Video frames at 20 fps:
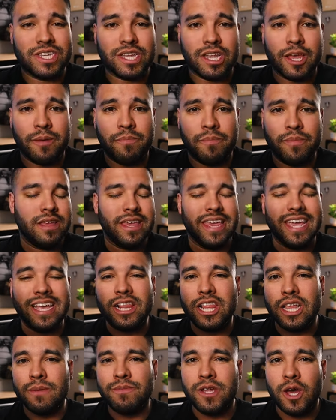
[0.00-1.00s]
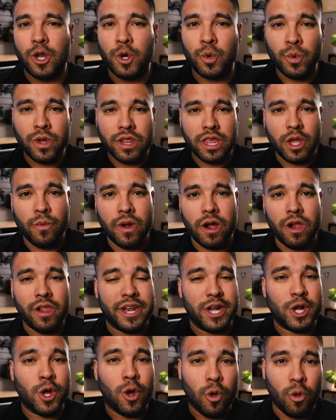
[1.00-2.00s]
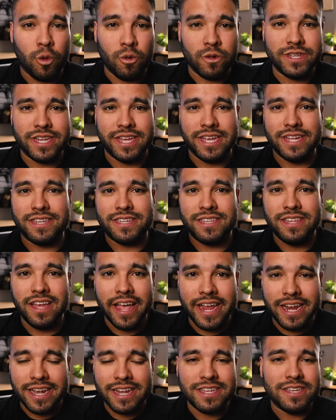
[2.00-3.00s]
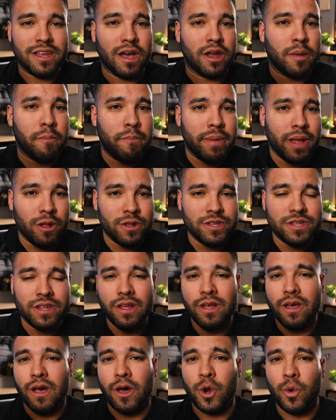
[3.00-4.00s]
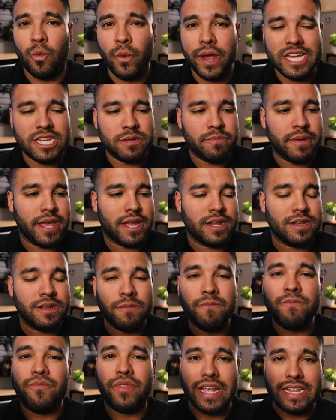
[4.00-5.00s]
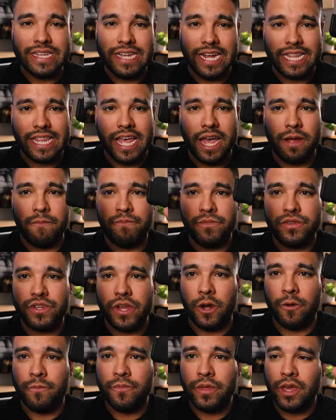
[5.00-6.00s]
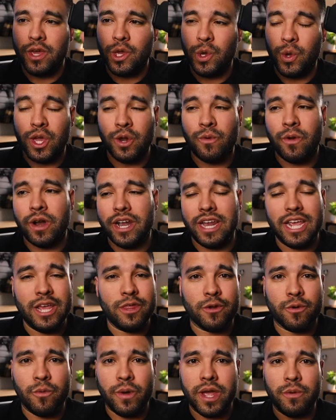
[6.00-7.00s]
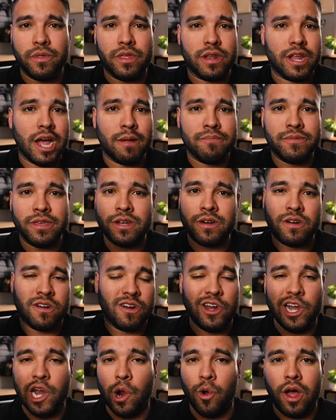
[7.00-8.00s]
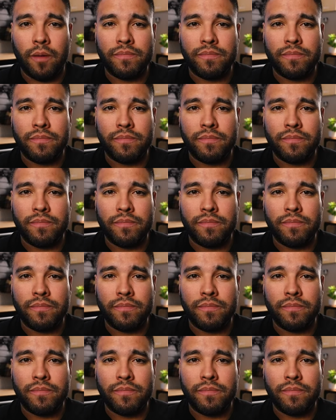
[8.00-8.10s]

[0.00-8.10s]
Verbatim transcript: slip. It clips on really well and it holds its tightness on a belt, on a waistband, things like that. So you can run it either way with an optic or no